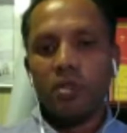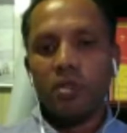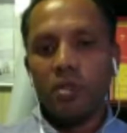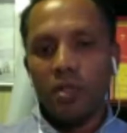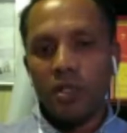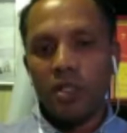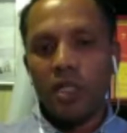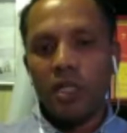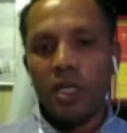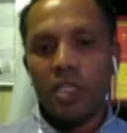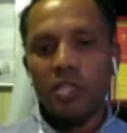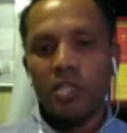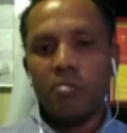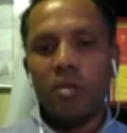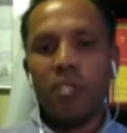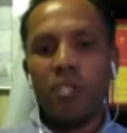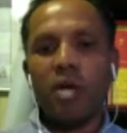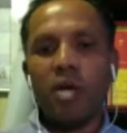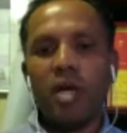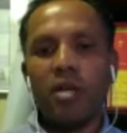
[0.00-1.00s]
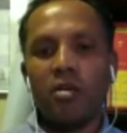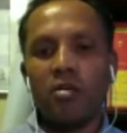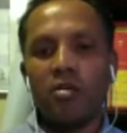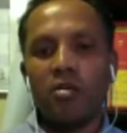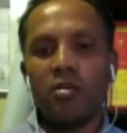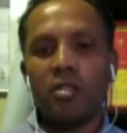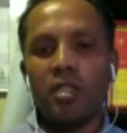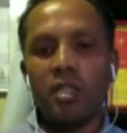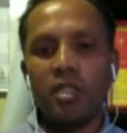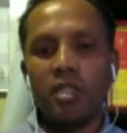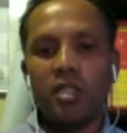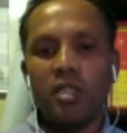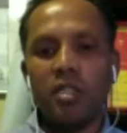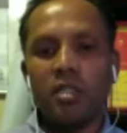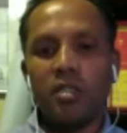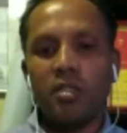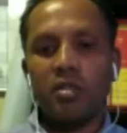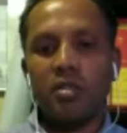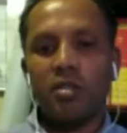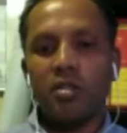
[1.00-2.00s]
That is my background,
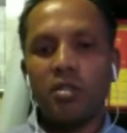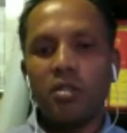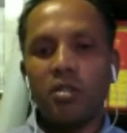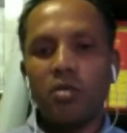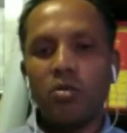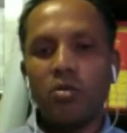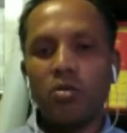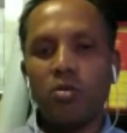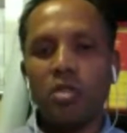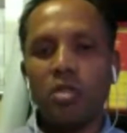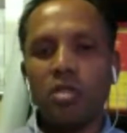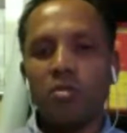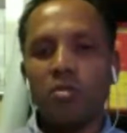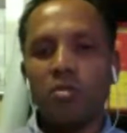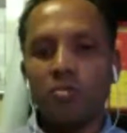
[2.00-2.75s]
Urdhan.